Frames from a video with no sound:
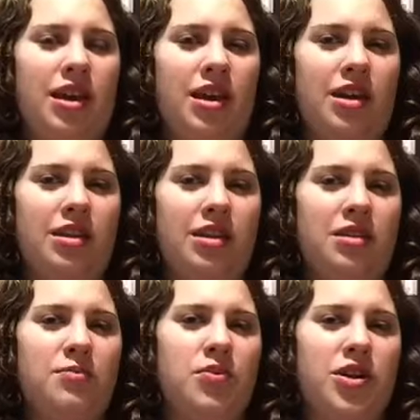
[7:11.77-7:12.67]
and
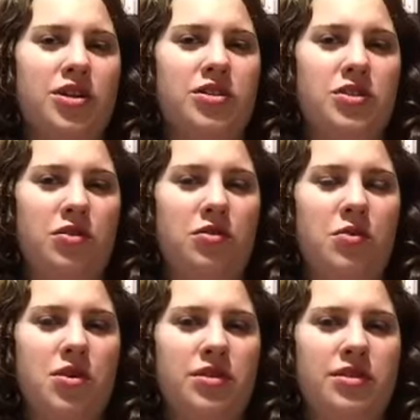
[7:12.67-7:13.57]
the British go to
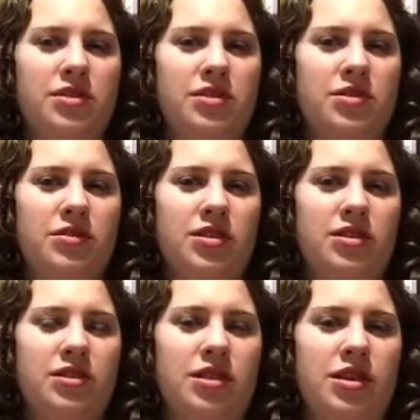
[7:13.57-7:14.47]
war. This is known
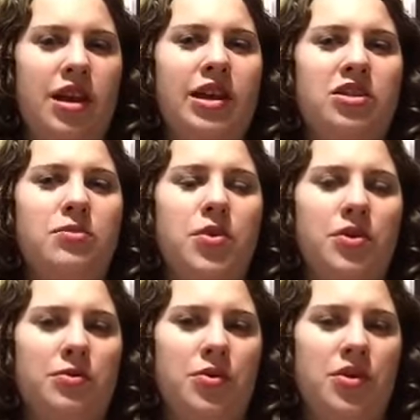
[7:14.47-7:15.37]
as the
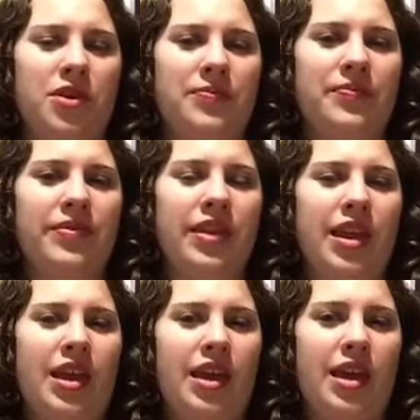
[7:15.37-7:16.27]
Anglo-Boer War.
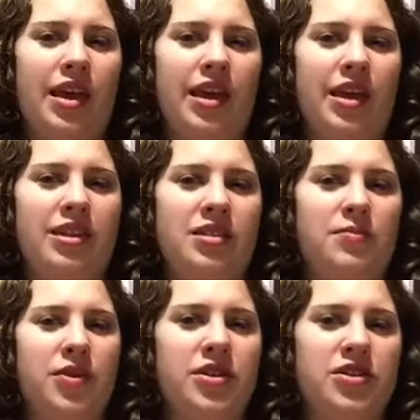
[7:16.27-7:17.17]
And the
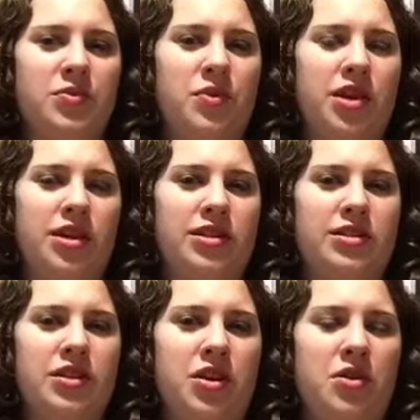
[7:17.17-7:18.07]
British win, and
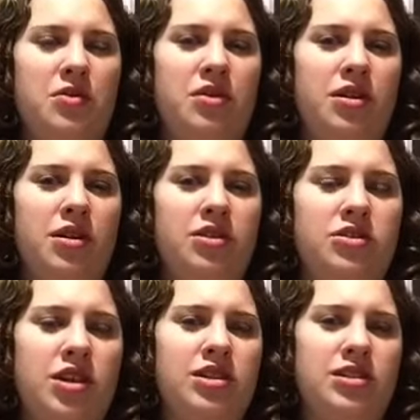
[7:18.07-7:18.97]
so the
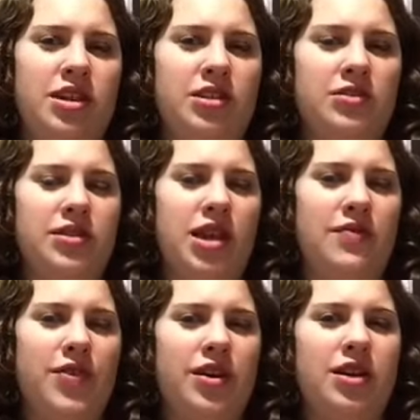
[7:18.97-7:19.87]
Dutch settlers, the
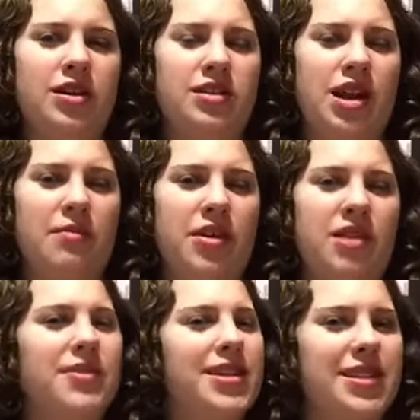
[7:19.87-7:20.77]
Afrikaans, kind of
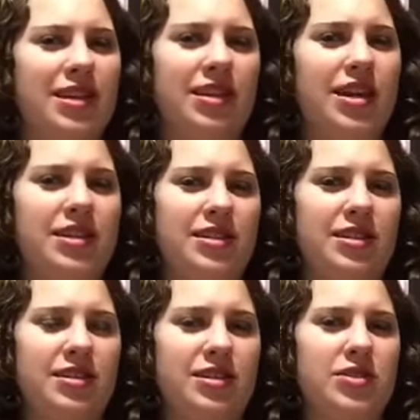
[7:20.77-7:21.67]
become like second-class
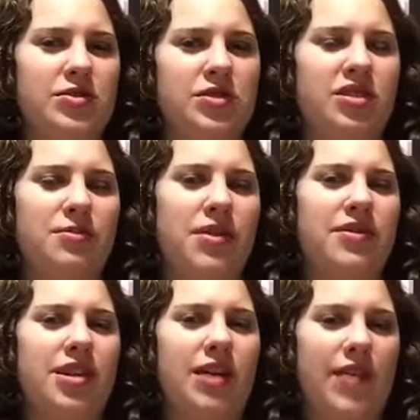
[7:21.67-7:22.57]
citizens. They're still above
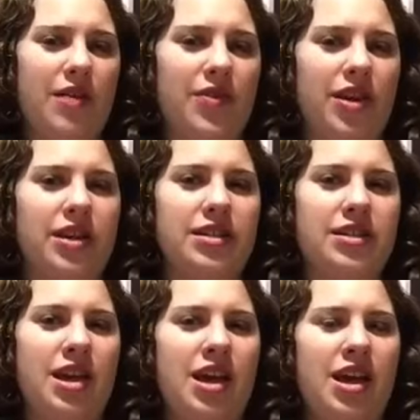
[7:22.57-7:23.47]
the native
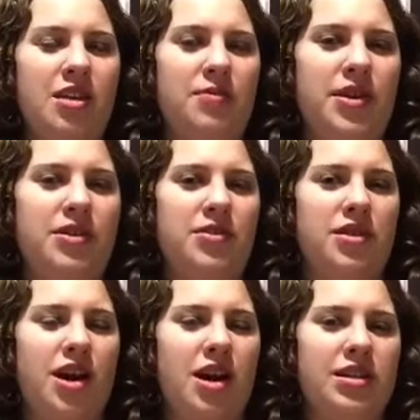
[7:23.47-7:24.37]
Africans, but they're
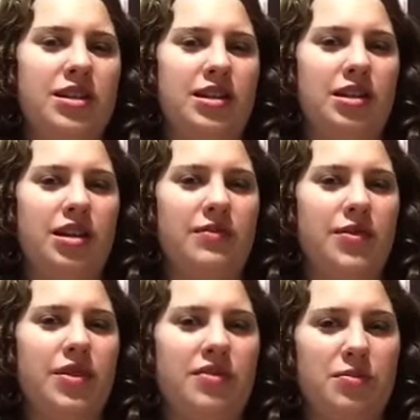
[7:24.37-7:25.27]
not at the
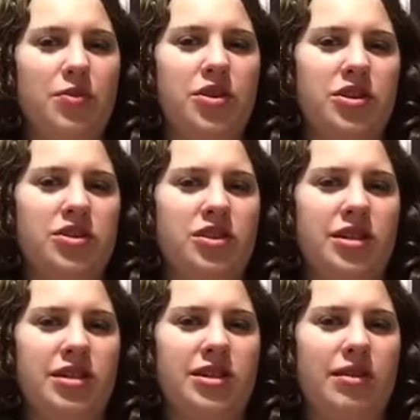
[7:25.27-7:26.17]
level of the British
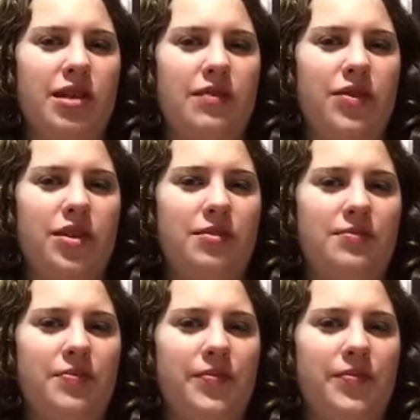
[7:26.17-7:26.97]
in South Africa.